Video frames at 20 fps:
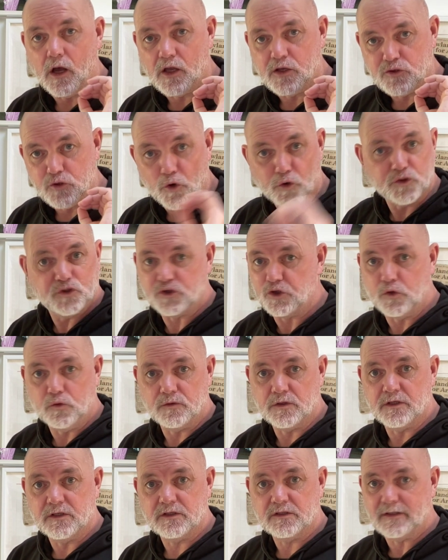your
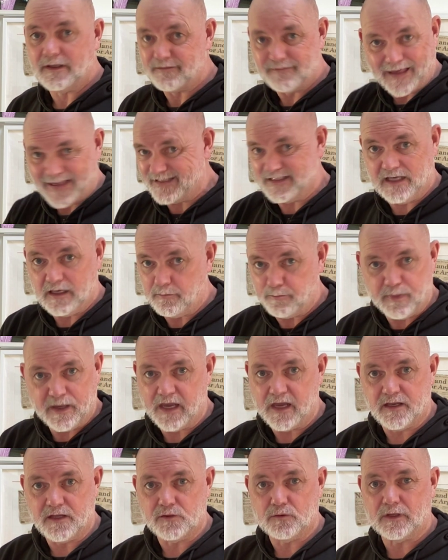students, that's it,
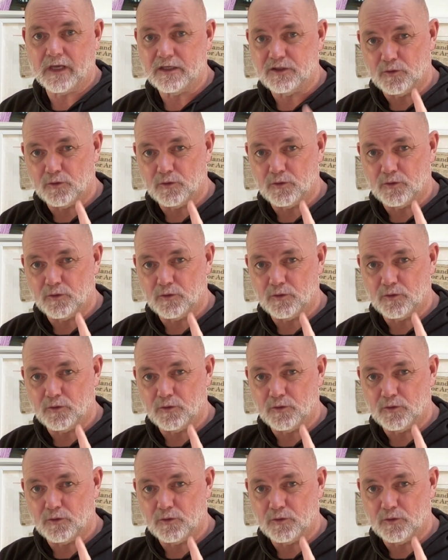period, okay?